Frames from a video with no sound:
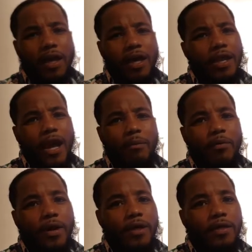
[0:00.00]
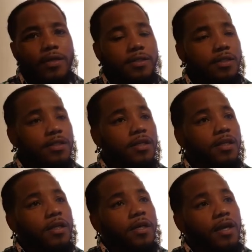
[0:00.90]
they operate, and just
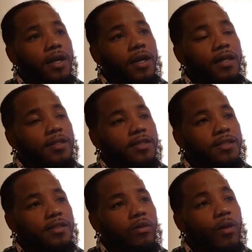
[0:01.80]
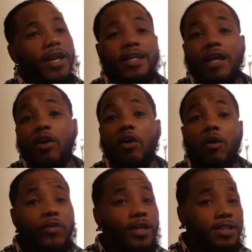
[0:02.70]
the way that they
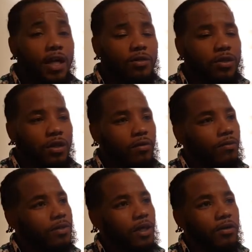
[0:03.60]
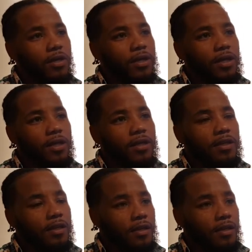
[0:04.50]
call things out. So certainly getting